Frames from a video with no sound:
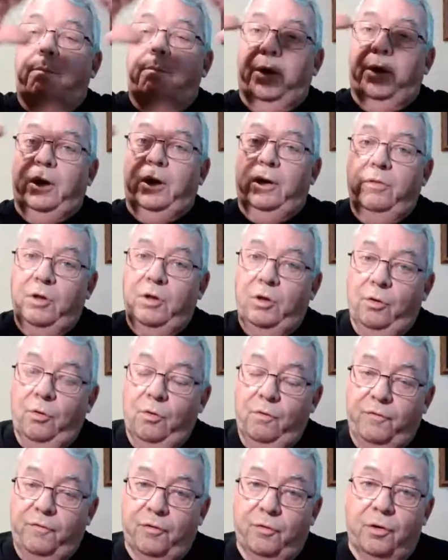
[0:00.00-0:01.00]
but in the
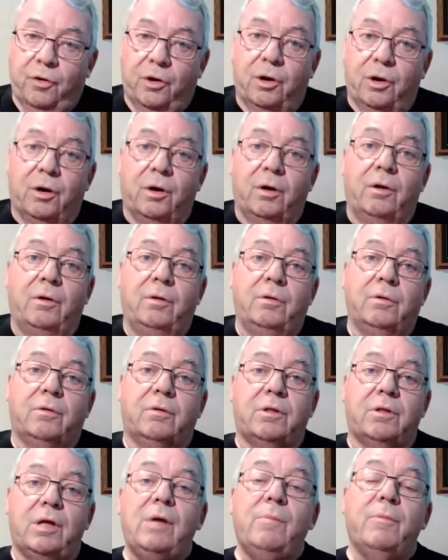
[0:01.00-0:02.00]
overall
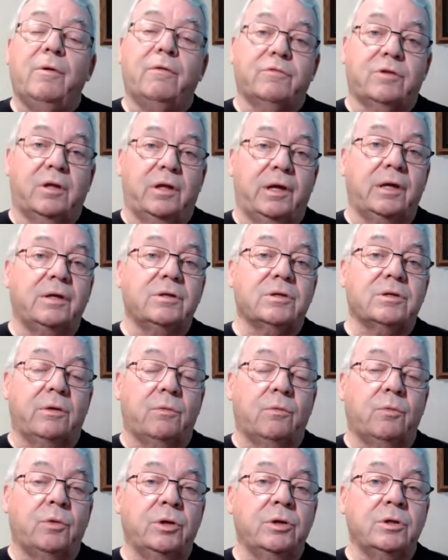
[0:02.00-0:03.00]
theme of things,
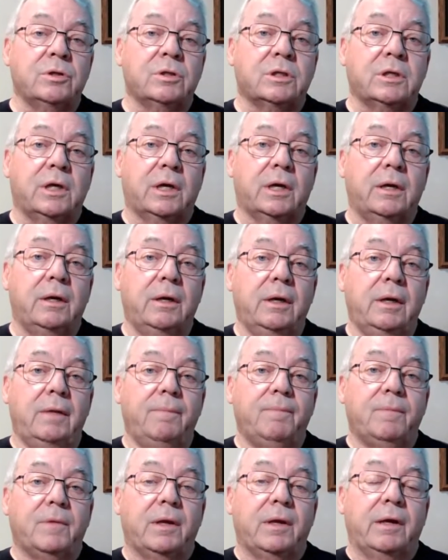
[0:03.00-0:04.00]
it was uh,
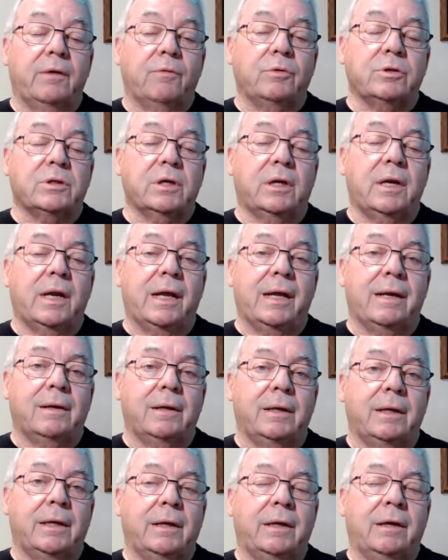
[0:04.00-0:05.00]
it was an
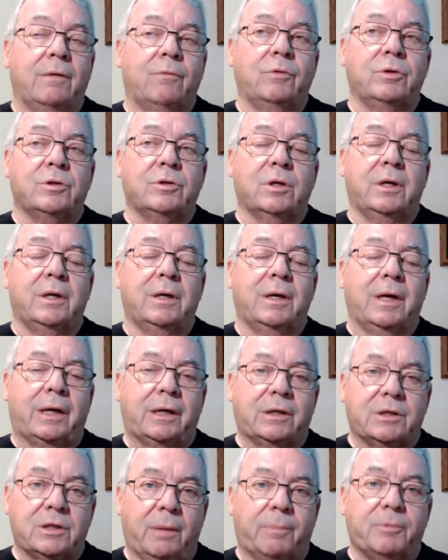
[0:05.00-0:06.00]
it was an
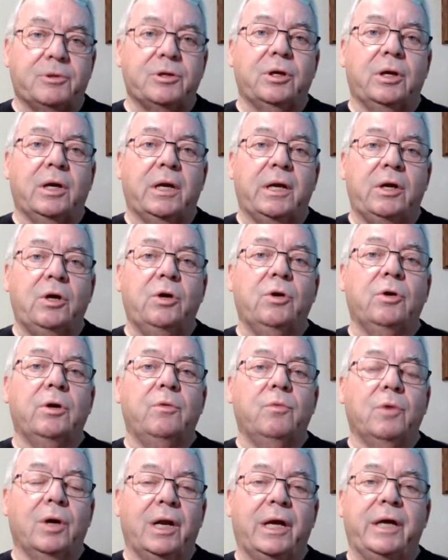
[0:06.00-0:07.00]
exceptionally
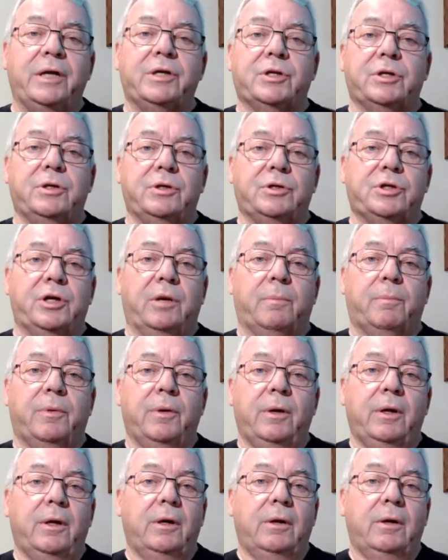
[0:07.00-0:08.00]
good relationship.
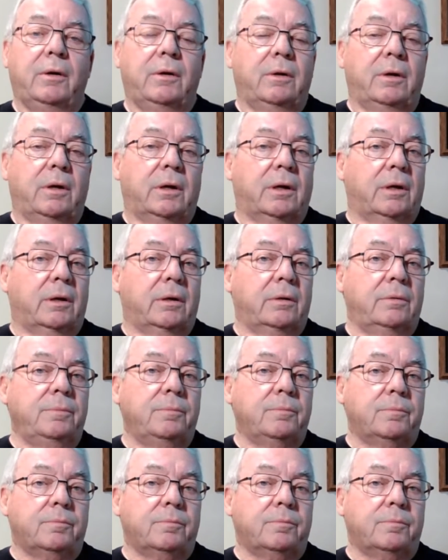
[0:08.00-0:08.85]
Uh,